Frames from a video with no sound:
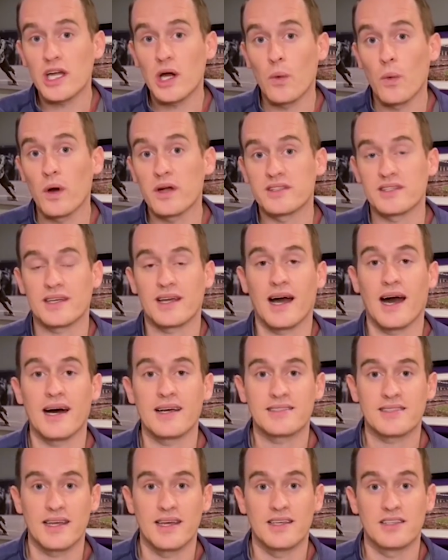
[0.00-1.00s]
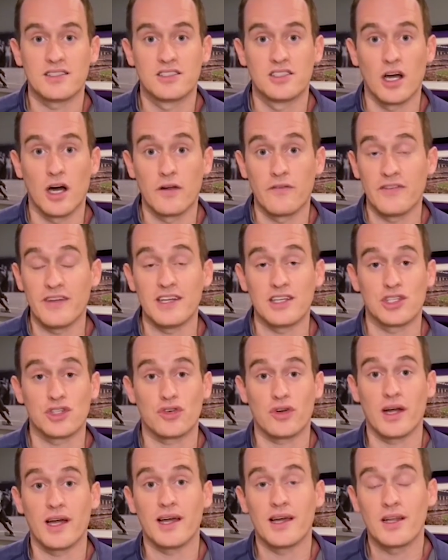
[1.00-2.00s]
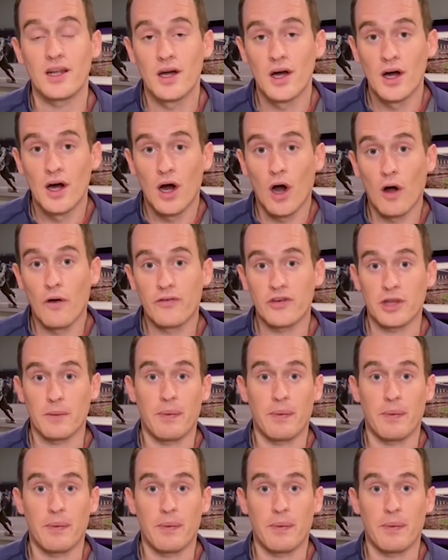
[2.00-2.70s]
at what DeCosta has done via trade over the